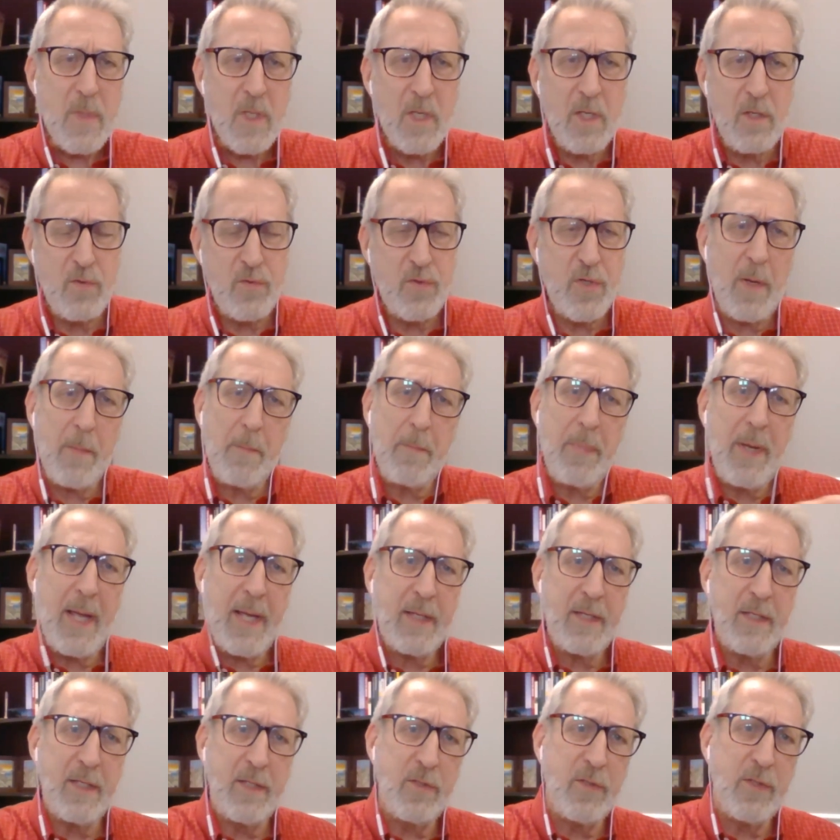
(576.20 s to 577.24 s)
and jump
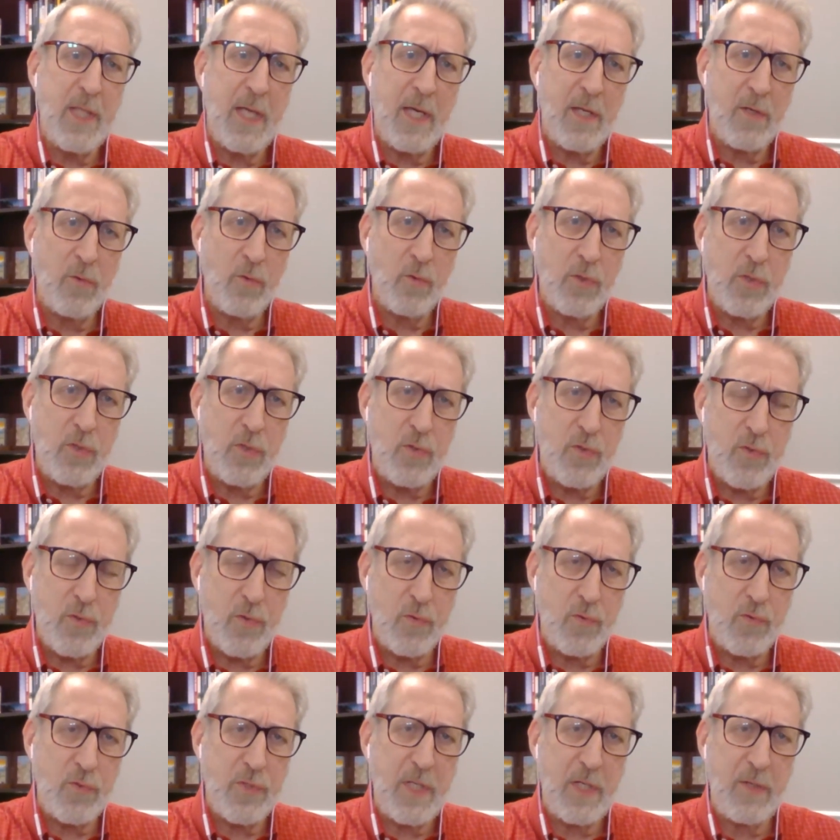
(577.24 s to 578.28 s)
back into that early
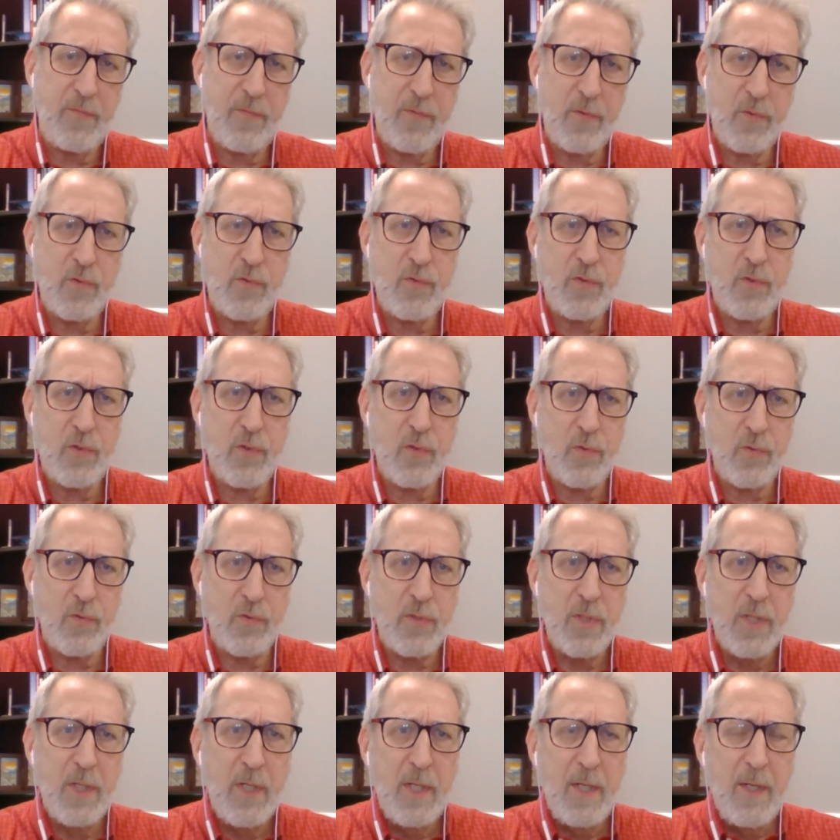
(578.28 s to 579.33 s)
church, that first
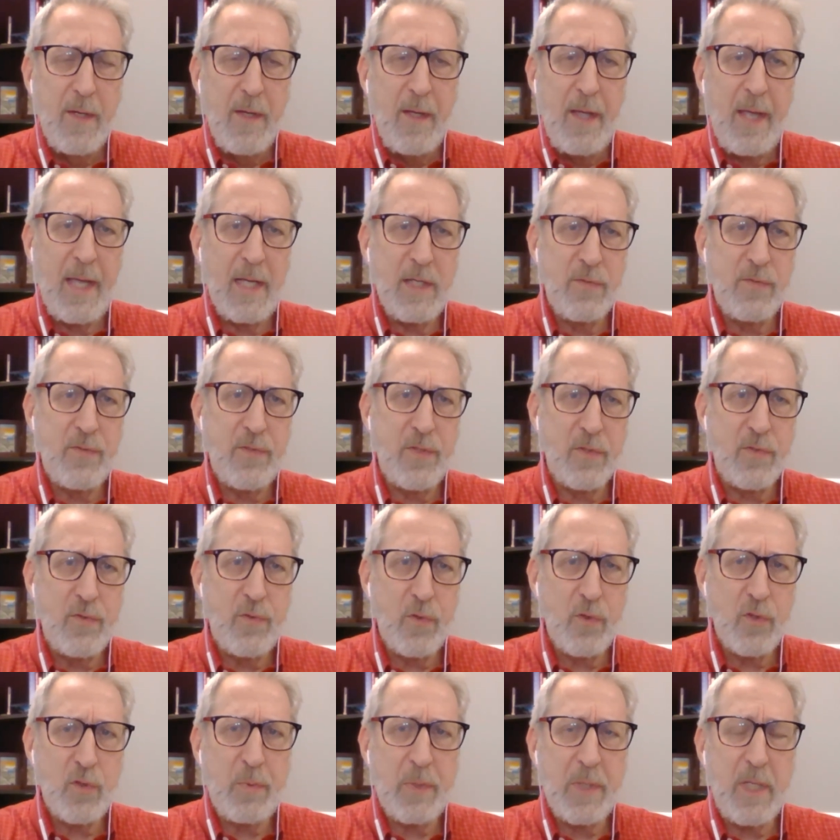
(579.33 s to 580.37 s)
church, as the
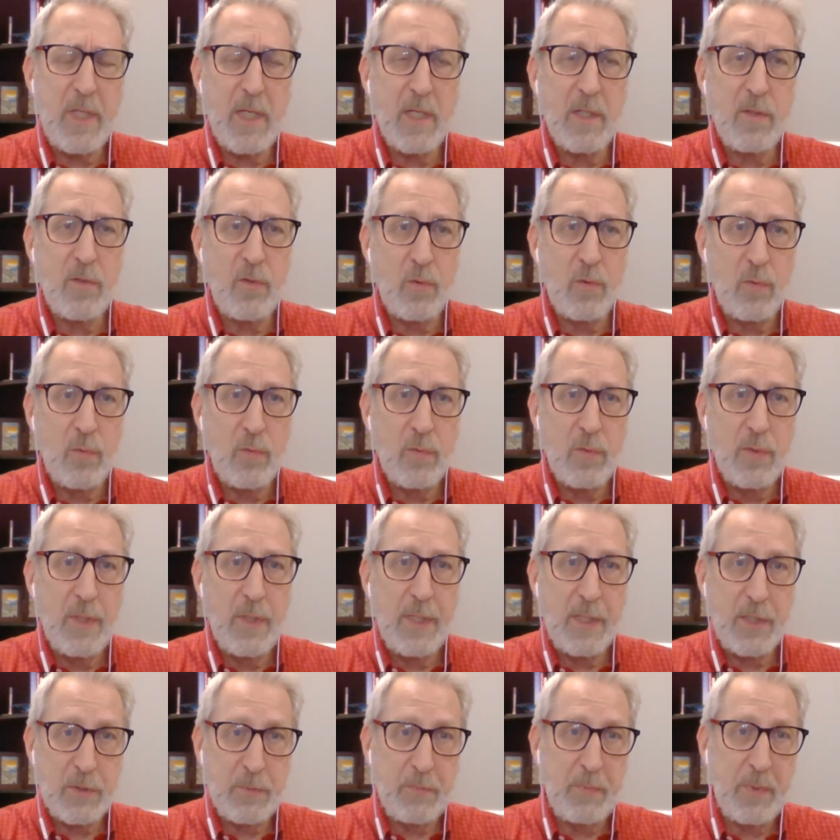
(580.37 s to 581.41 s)
church began to
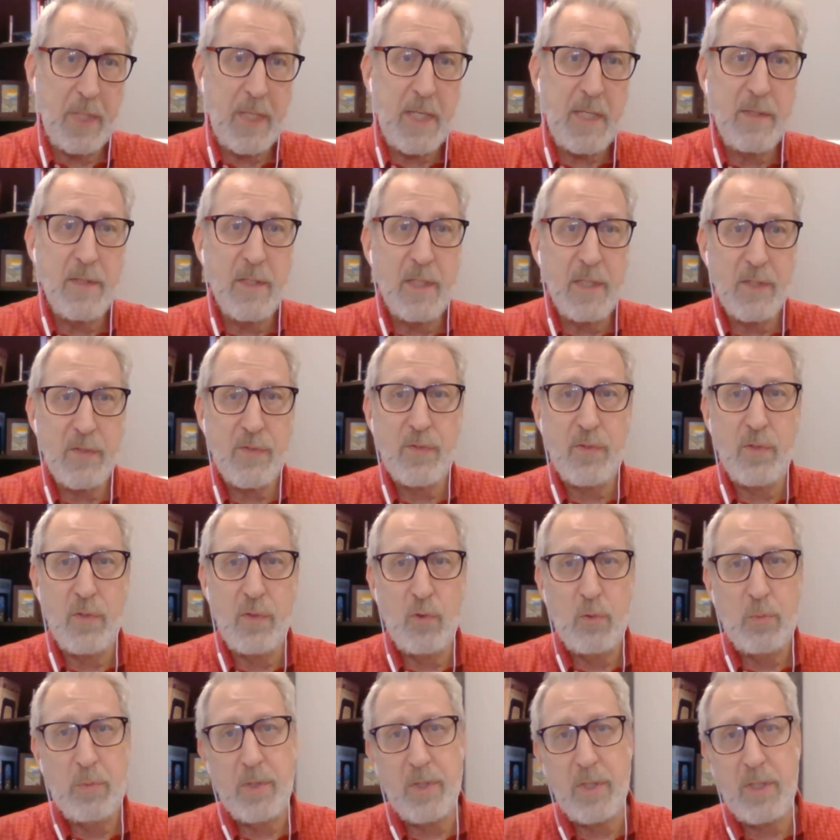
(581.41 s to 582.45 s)
explain this to
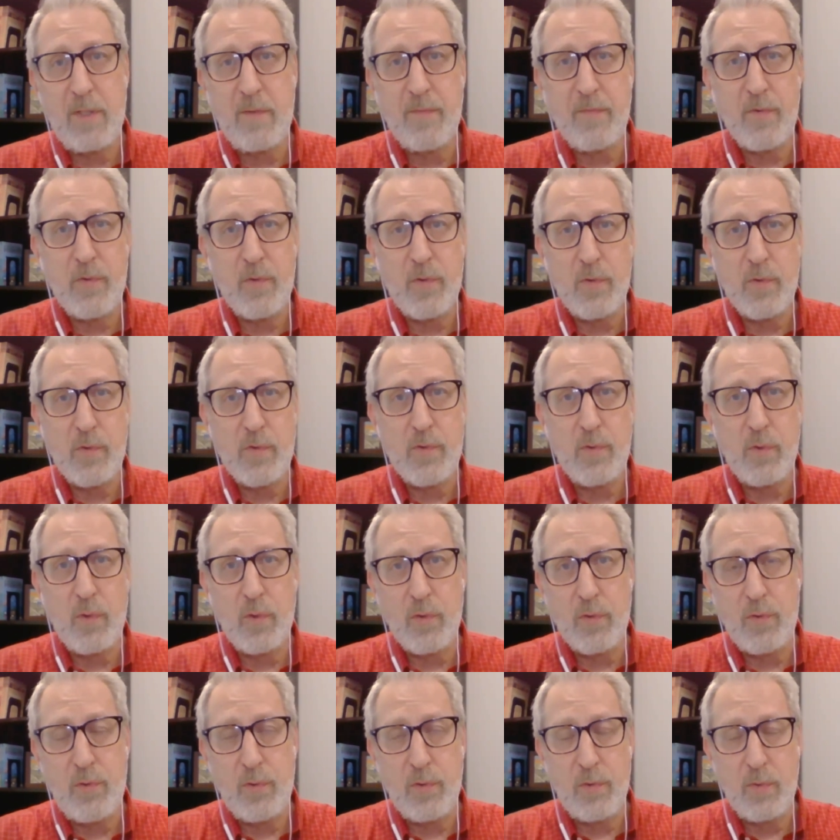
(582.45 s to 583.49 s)
new believers
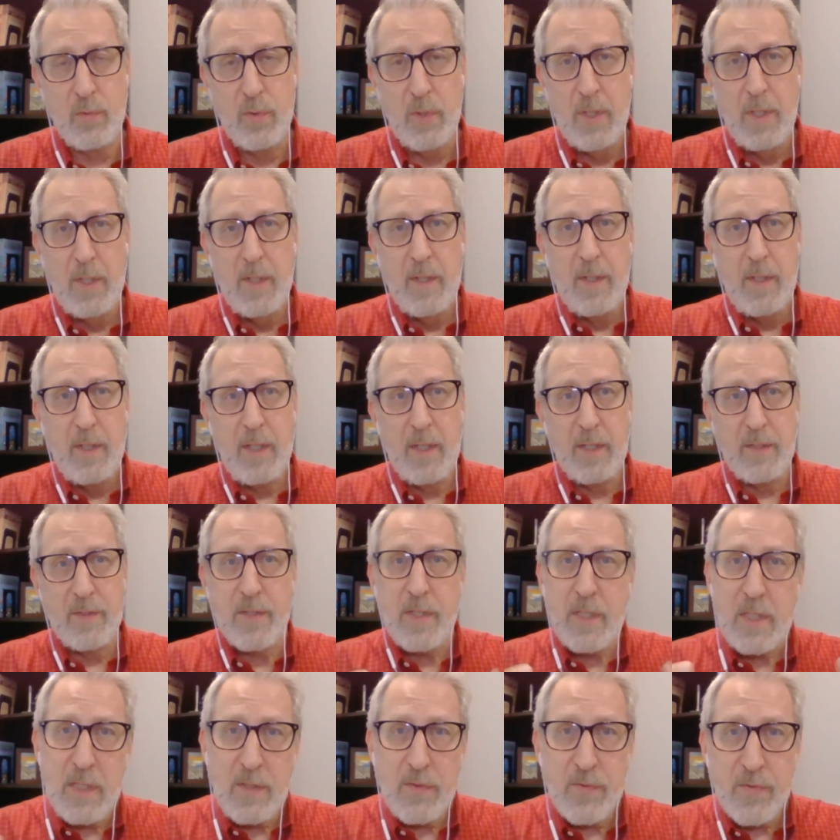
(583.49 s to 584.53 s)
or to
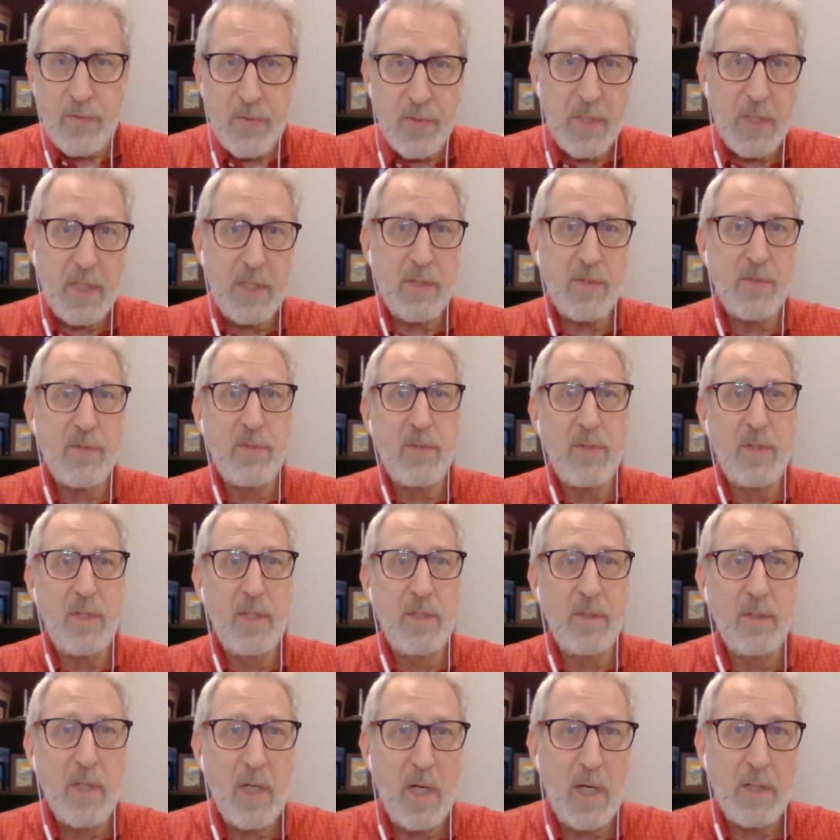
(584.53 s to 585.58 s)
teach this
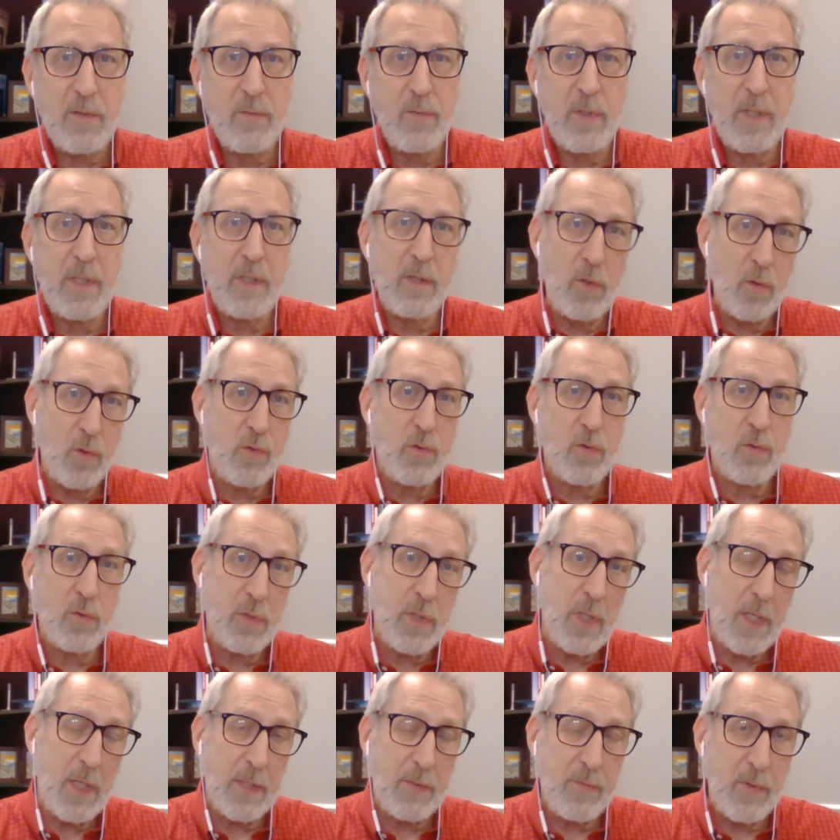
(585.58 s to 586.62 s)
in local
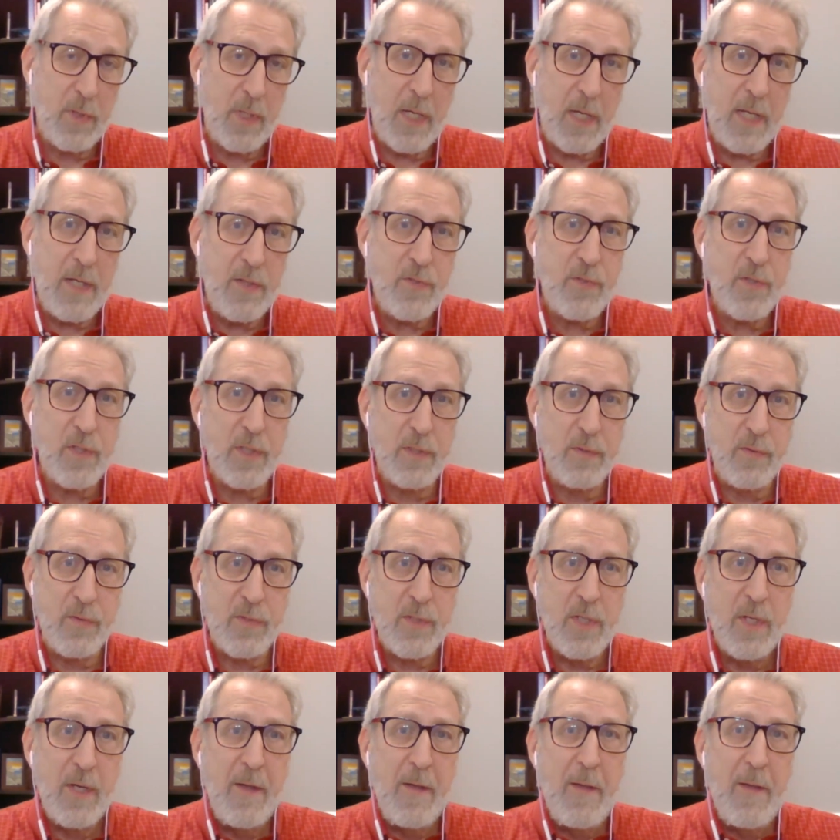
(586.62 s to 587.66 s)
congregations,